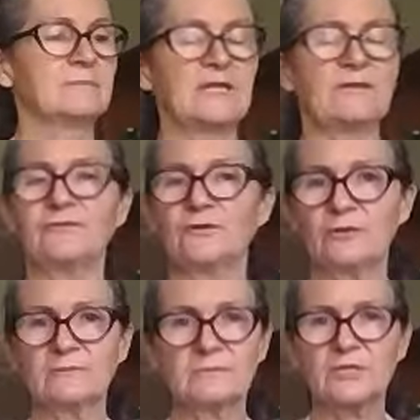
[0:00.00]
If you're
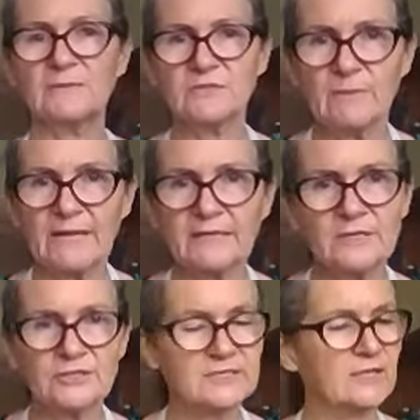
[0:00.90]
not keen to make
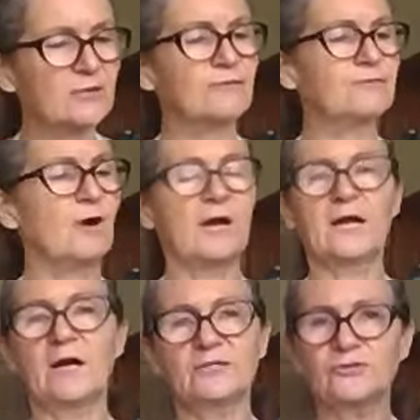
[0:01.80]
it yourself,
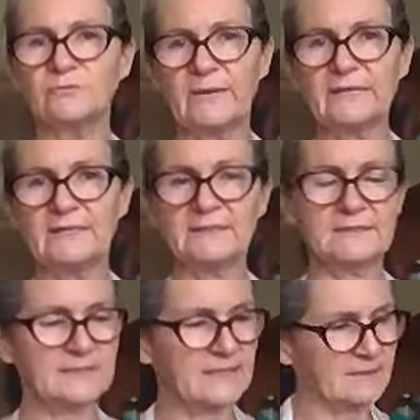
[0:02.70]
I do make it and
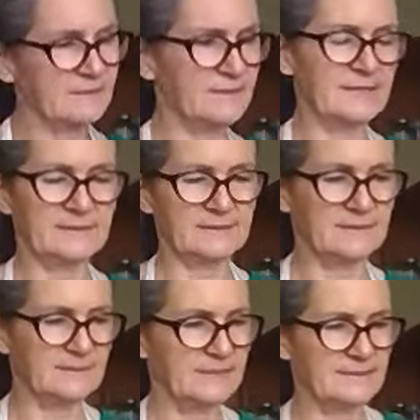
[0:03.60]
sell it.
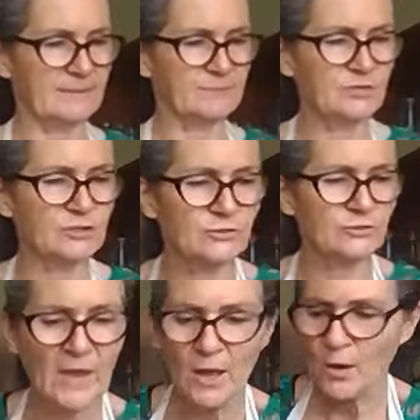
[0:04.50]
It's up to you.
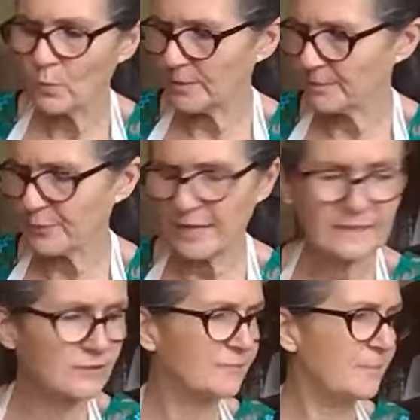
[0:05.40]
What
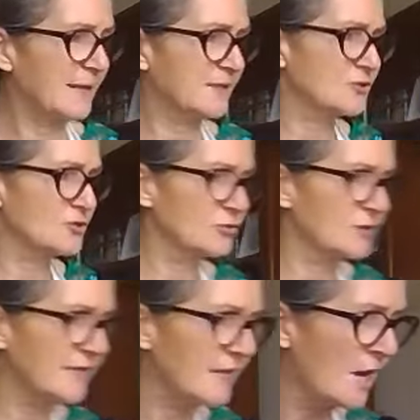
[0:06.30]
brand of butter,
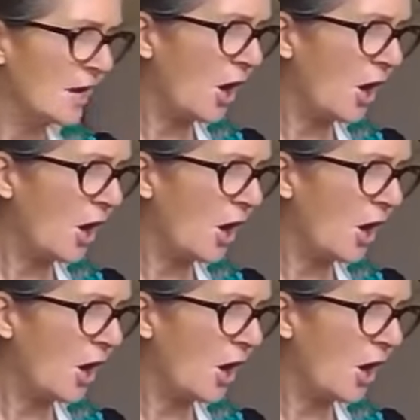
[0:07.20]
Julie?